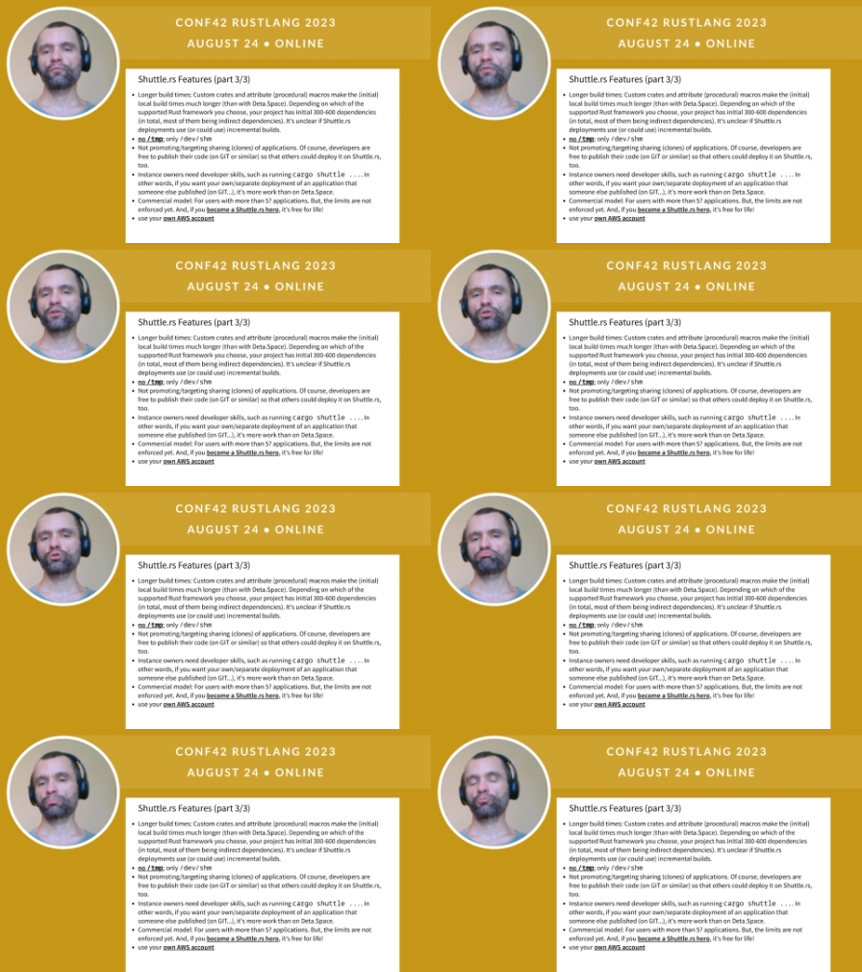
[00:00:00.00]
which
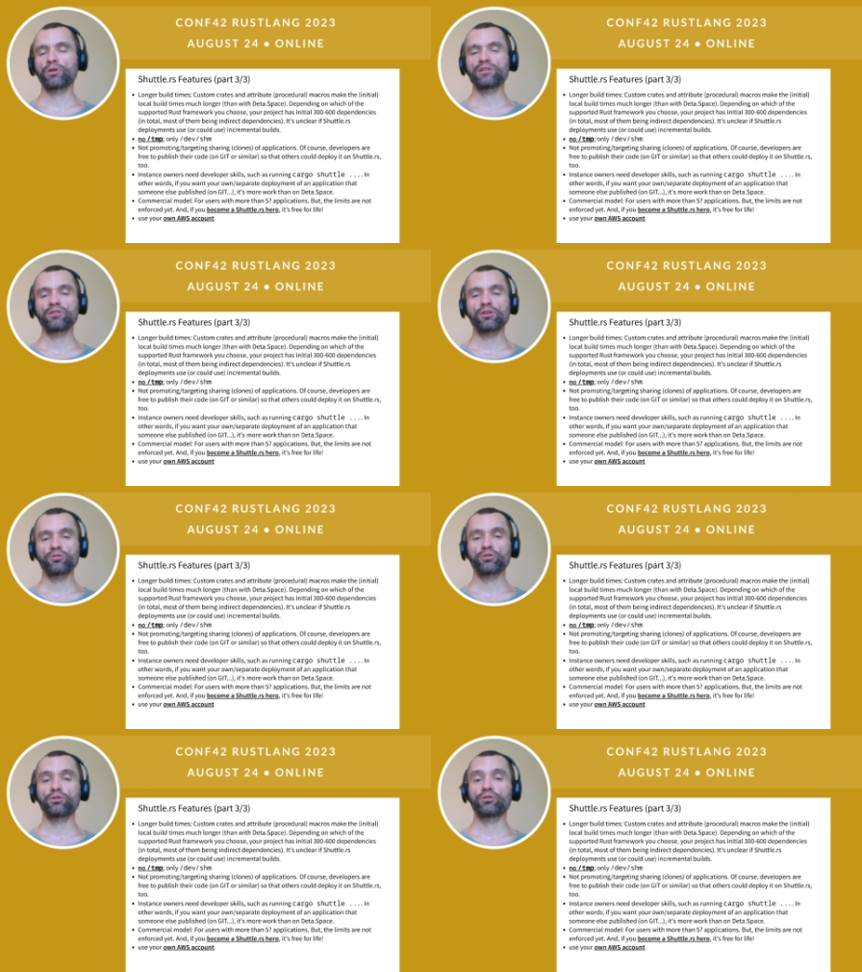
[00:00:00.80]
it's not
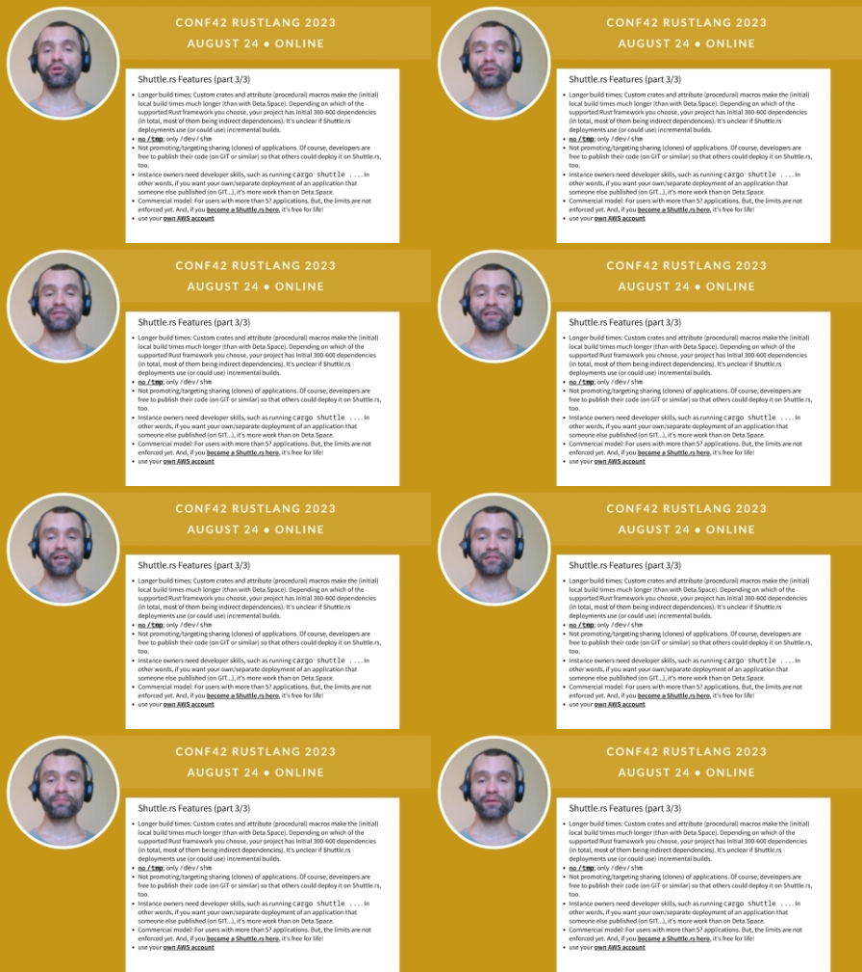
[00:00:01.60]
a rocket
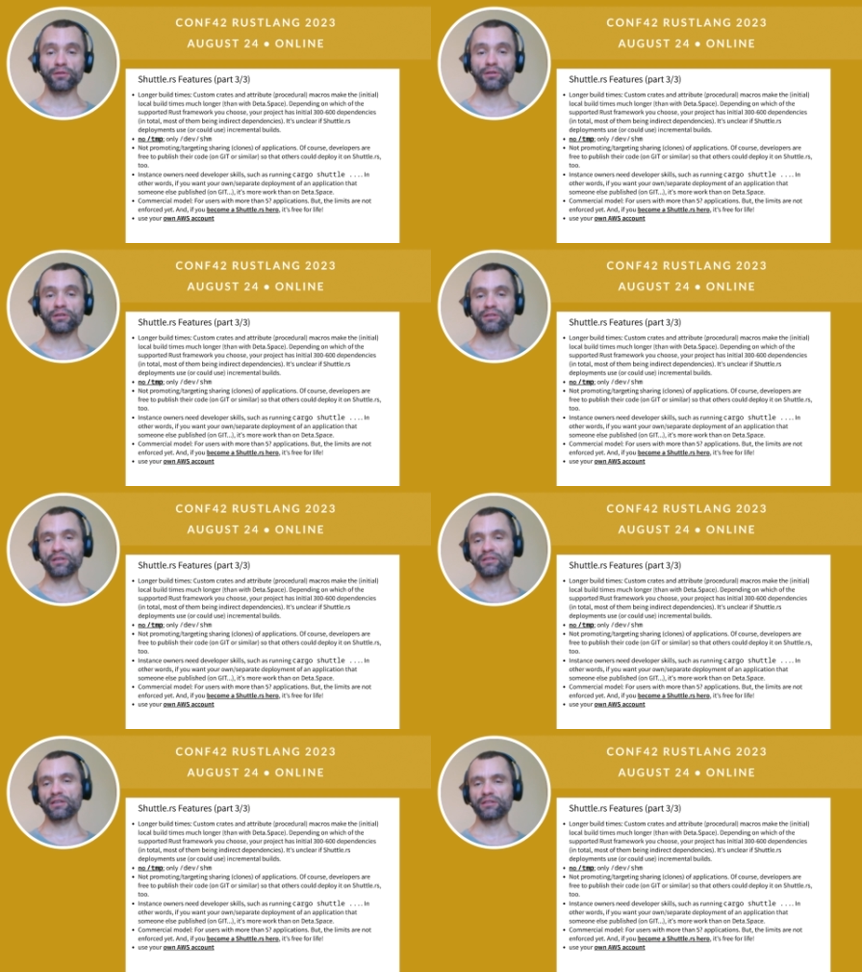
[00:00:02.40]
science, but they,
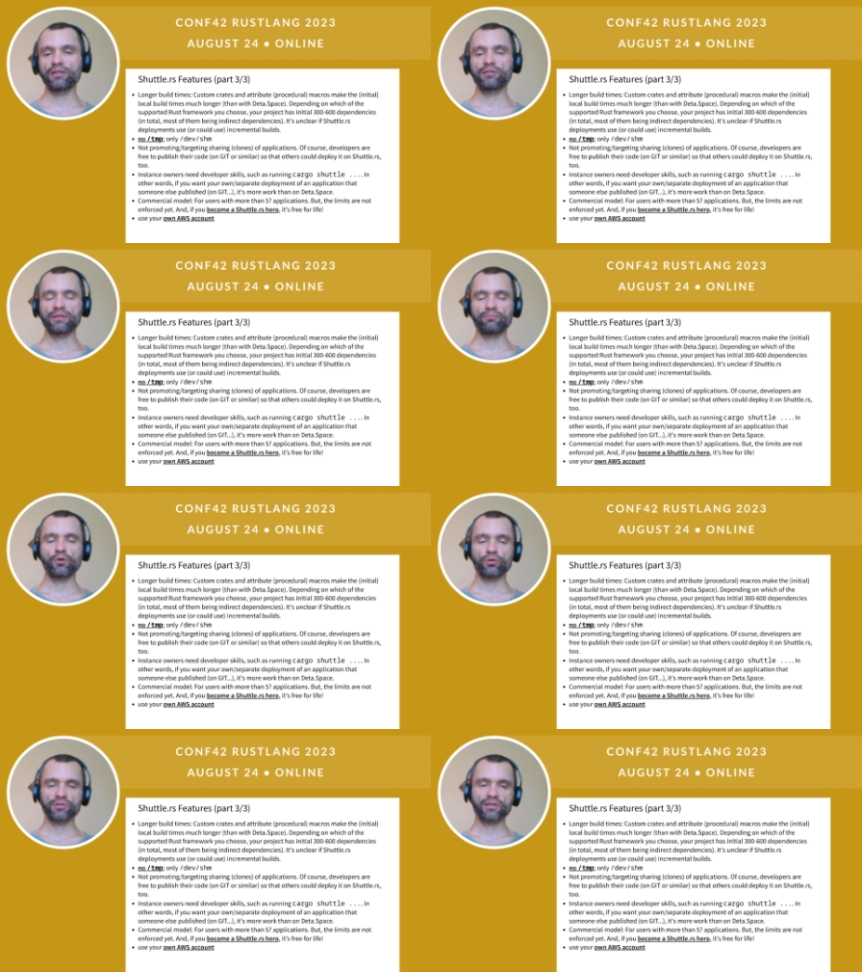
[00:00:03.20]
they need some
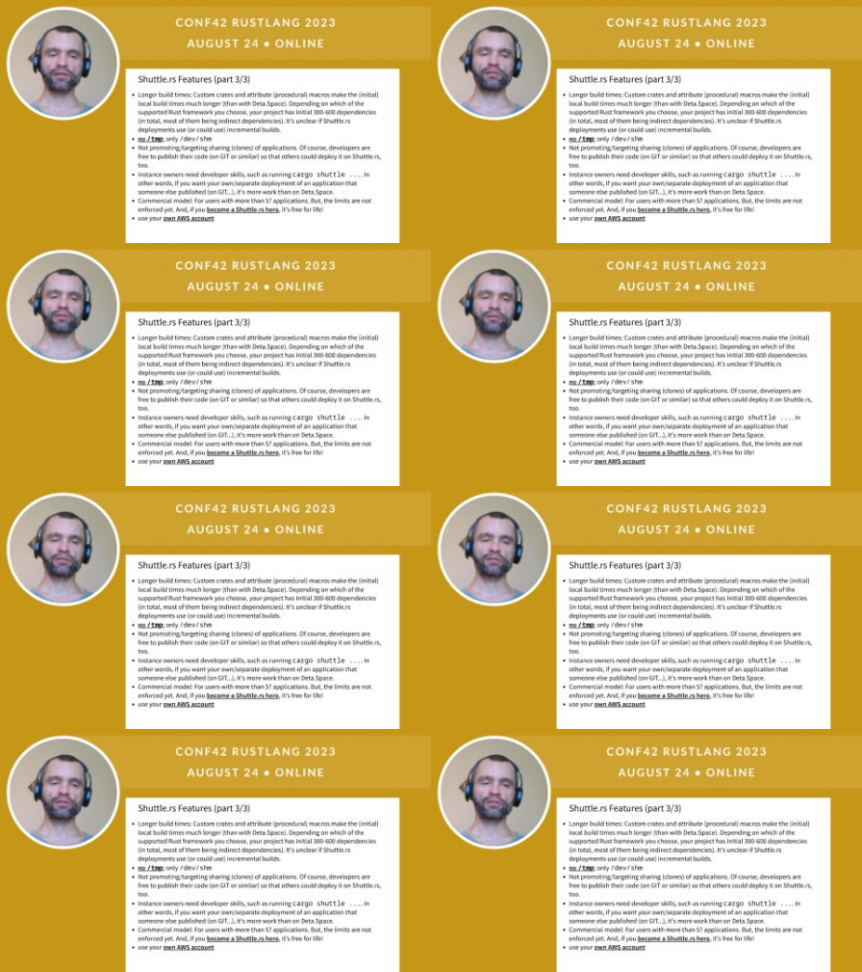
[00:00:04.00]
more skill,